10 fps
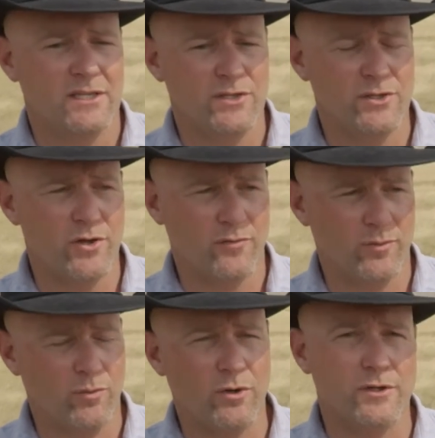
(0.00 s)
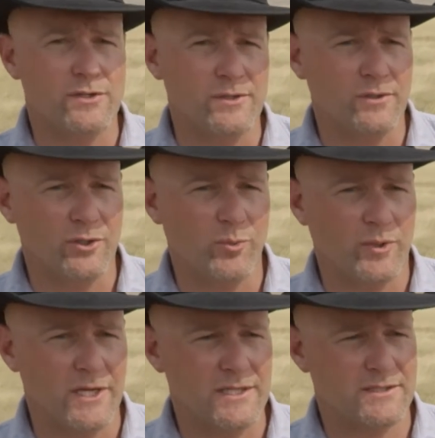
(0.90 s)
You go from 1 or 2 little
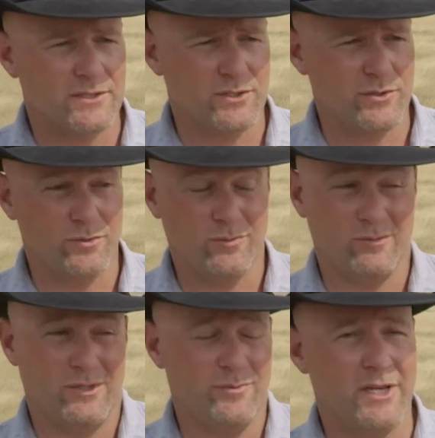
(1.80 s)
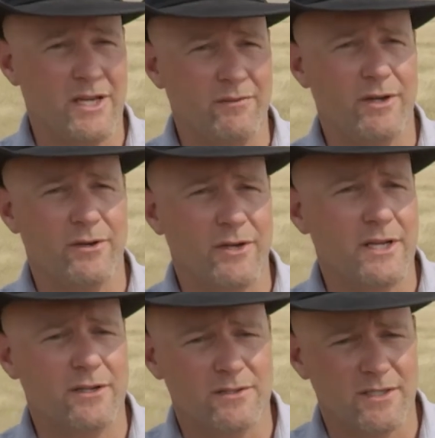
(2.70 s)
plants to, you may have 100
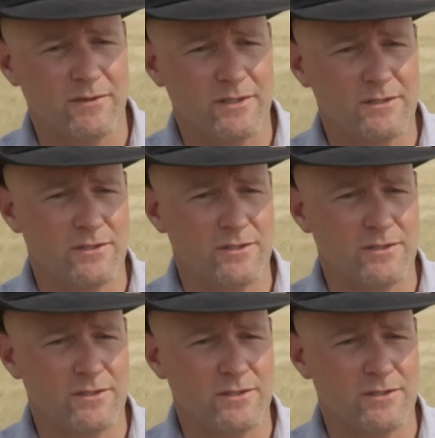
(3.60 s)
acres of it.